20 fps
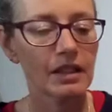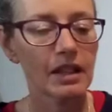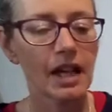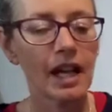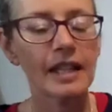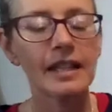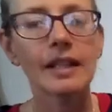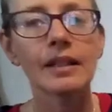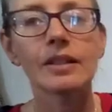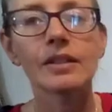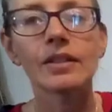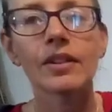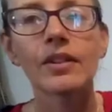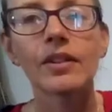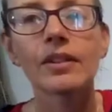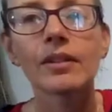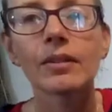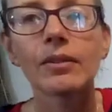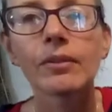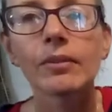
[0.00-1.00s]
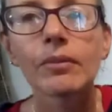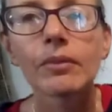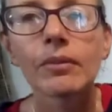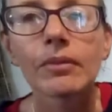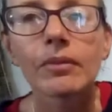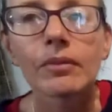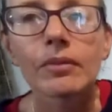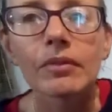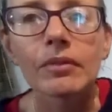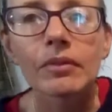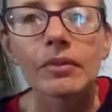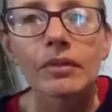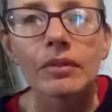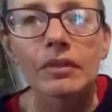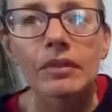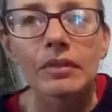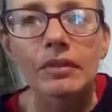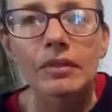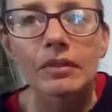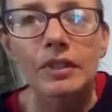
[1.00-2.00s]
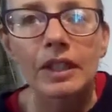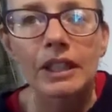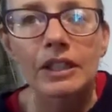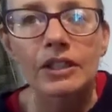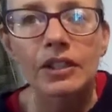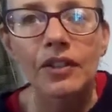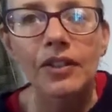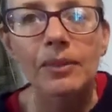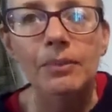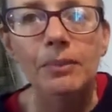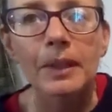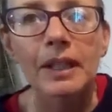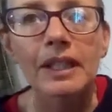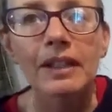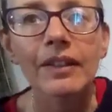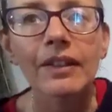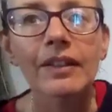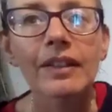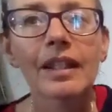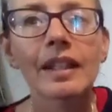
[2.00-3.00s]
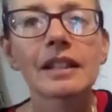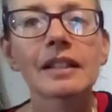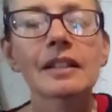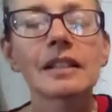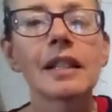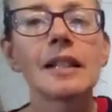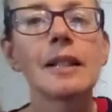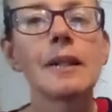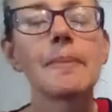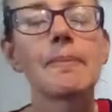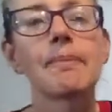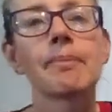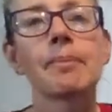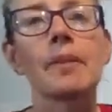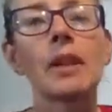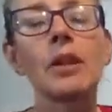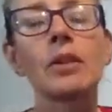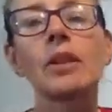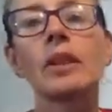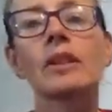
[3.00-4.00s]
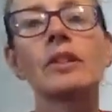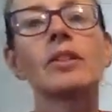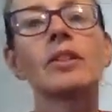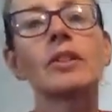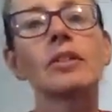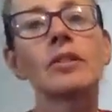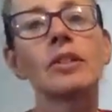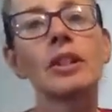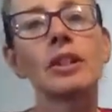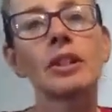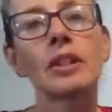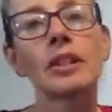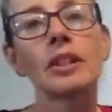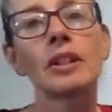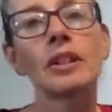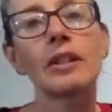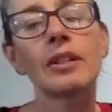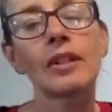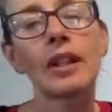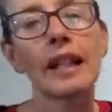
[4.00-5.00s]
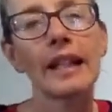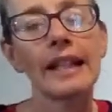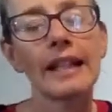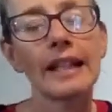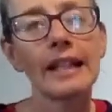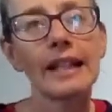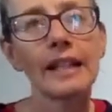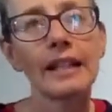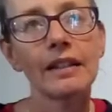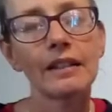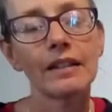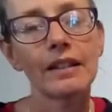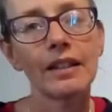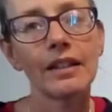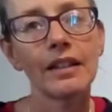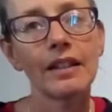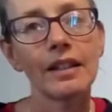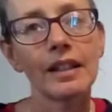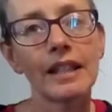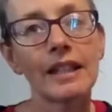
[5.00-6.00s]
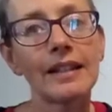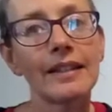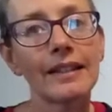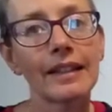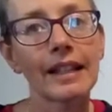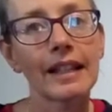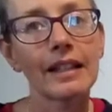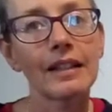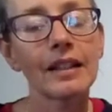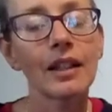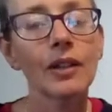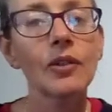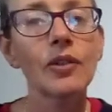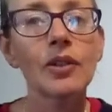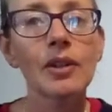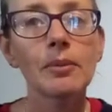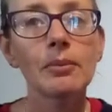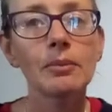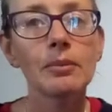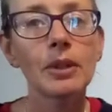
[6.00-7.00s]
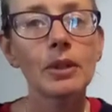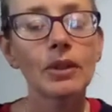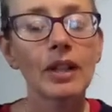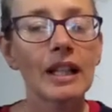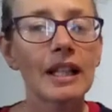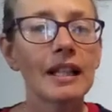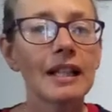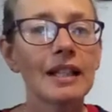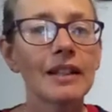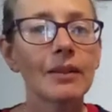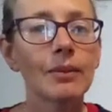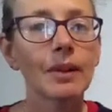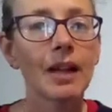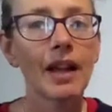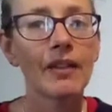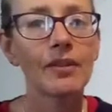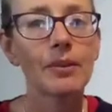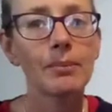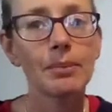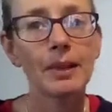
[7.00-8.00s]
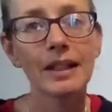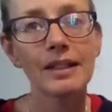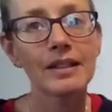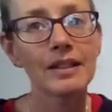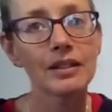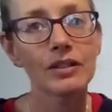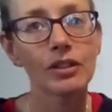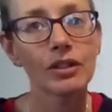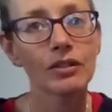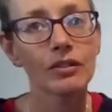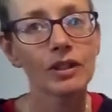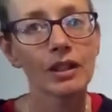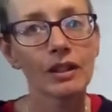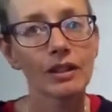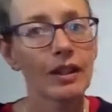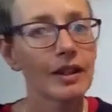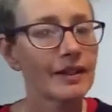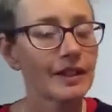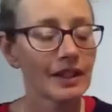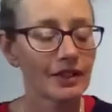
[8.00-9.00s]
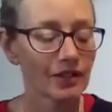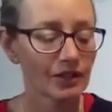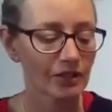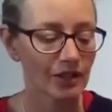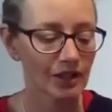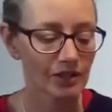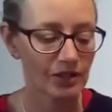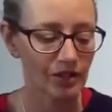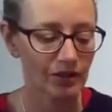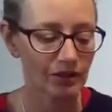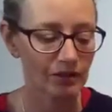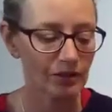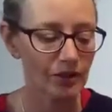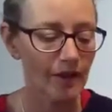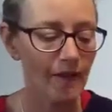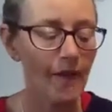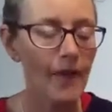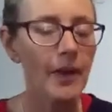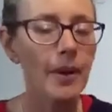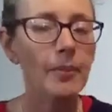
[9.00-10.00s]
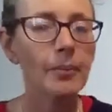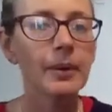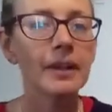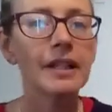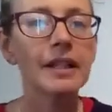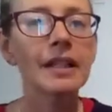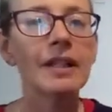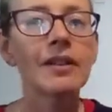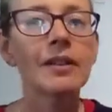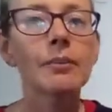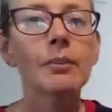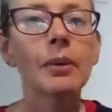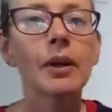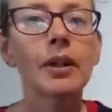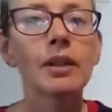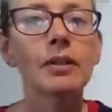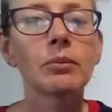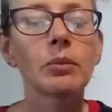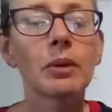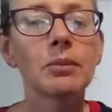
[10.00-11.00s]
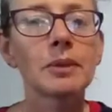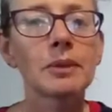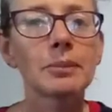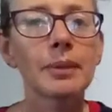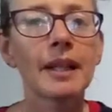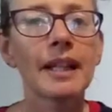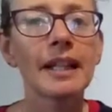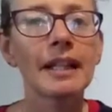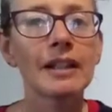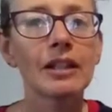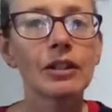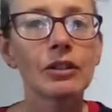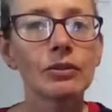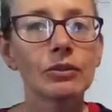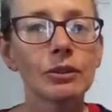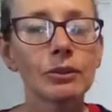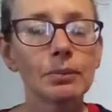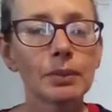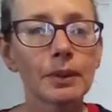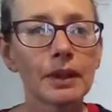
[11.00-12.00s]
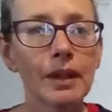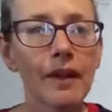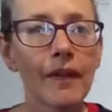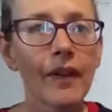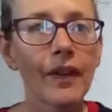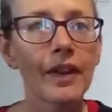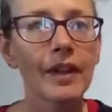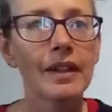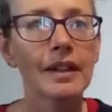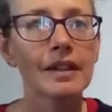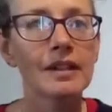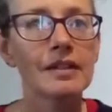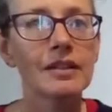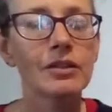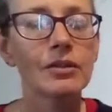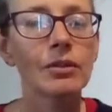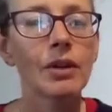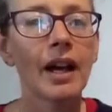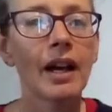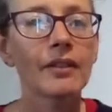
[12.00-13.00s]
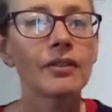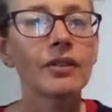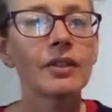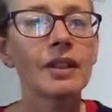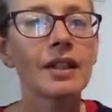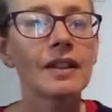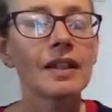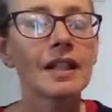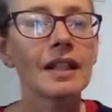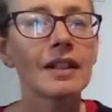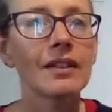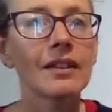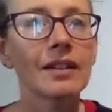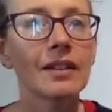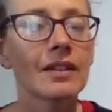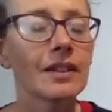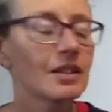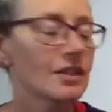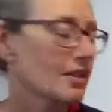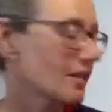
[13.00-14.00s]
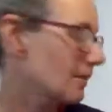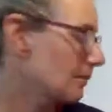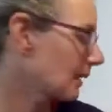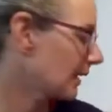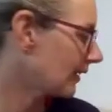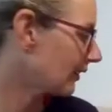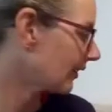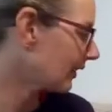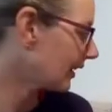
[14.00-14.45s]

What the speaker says: And it just means that you can tune your ukulele easily. Now some ukuleles will have a built-in tuner, and that's grand too, but it is important when we're playing in a group to have one of these, because it just makes